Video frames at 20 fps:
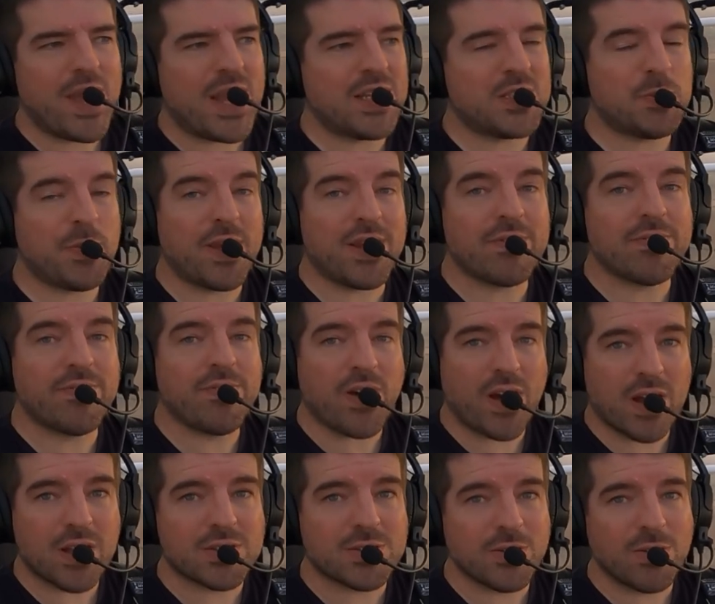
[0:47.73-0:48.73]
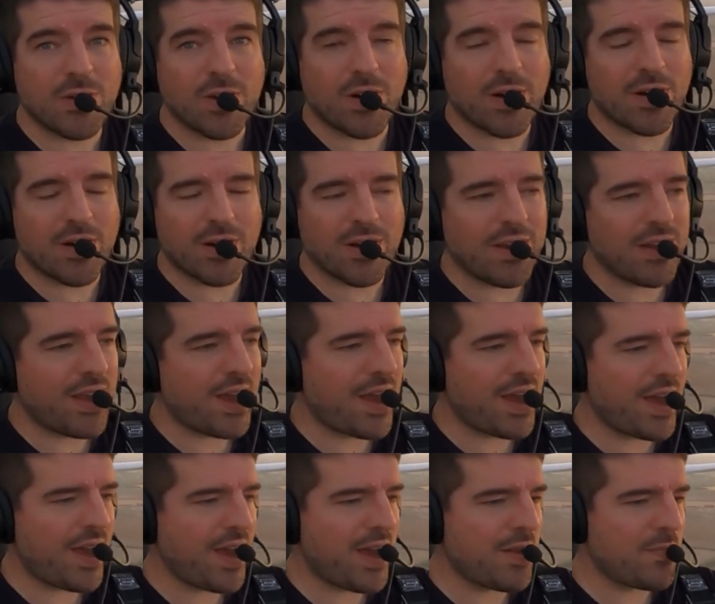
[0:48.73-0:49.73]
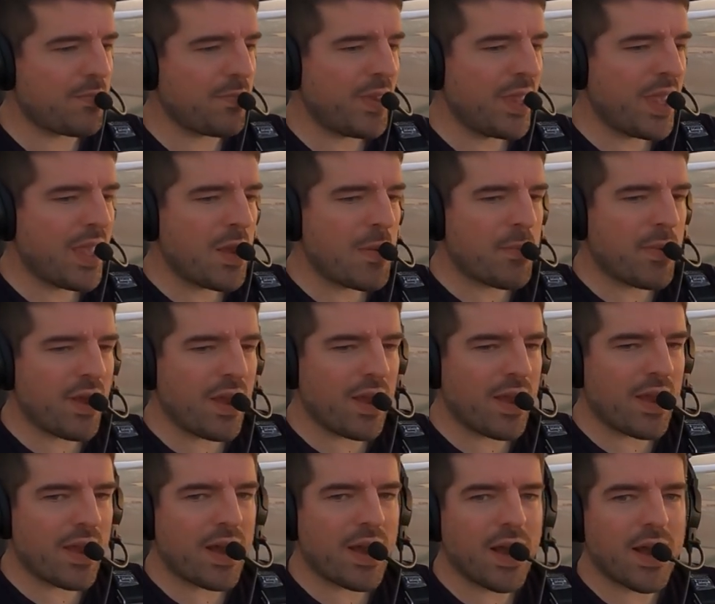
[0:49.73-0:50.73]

it's been far too long, um, but